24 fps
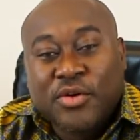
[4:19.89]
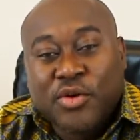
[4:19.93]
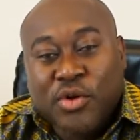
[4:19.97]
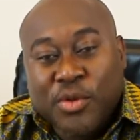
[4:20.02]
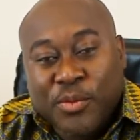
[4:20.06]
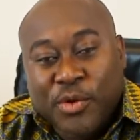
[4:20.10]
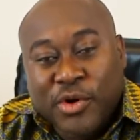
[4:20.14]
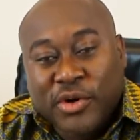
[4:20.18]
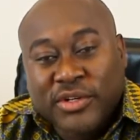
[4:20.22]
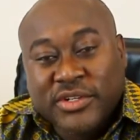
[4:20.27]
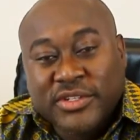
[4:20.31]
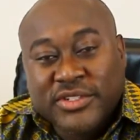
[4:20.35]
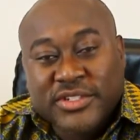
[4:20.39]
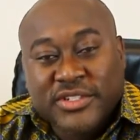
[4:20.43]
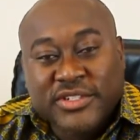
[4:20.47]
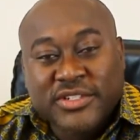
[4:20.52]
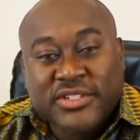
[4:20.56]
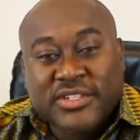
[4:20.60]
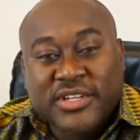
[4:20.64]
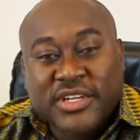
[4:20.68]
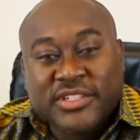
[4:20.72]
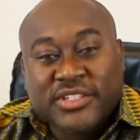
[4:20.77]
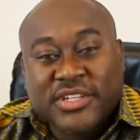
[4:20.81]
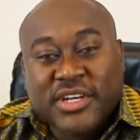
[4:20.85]
common
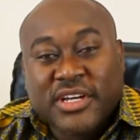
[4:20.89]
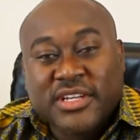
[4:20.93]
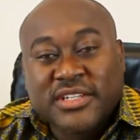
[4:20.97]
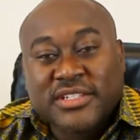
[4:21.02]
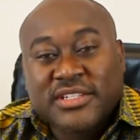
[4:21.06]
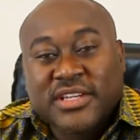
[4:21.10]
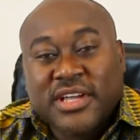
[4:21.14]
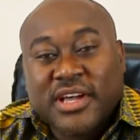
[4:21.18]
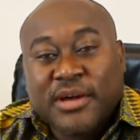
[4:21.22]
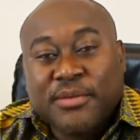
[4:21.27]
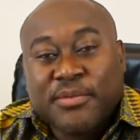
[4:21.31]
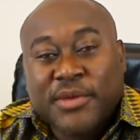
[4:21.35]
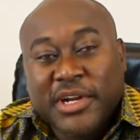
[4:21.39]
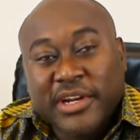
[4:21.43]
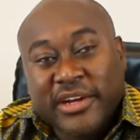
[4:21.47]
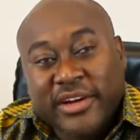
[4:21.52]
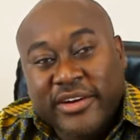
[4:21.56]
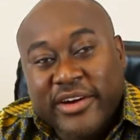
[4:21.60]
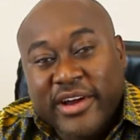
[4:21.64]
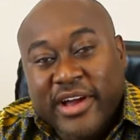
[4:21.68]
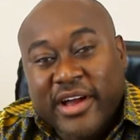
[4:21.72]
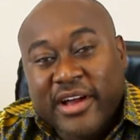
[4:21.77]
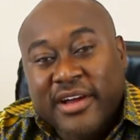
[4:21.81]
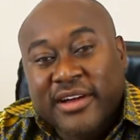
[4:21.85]
diseases such as uh,
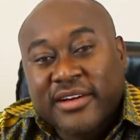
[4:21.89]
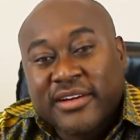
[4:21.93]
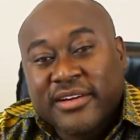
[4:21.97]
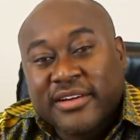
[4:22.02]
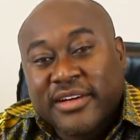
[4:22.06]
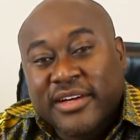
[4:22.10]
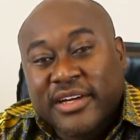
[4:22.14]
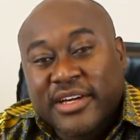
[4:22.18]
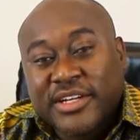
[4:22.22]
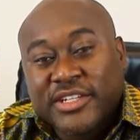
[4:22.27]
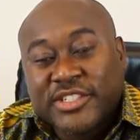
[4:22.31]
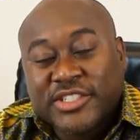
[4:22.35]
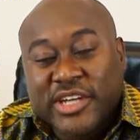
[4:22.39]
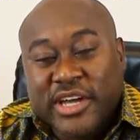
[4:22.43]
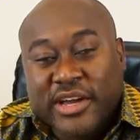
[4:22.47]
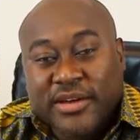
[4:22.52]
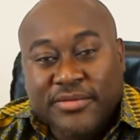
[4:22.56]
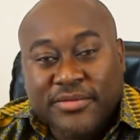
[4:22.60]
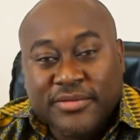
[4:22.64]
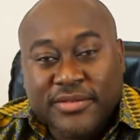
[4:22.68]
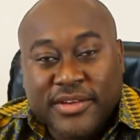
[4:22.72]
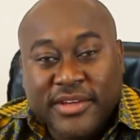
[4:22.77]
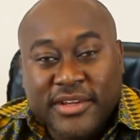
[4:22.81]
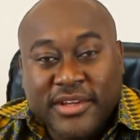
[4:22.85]
malaria,
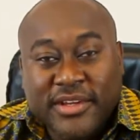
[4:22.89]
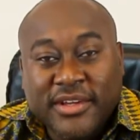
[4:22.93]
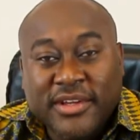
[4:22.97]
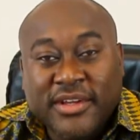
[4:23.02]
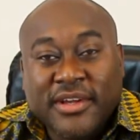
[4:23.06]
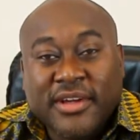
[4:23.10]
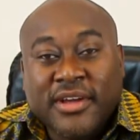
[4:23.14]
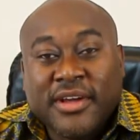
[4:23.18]
HIV,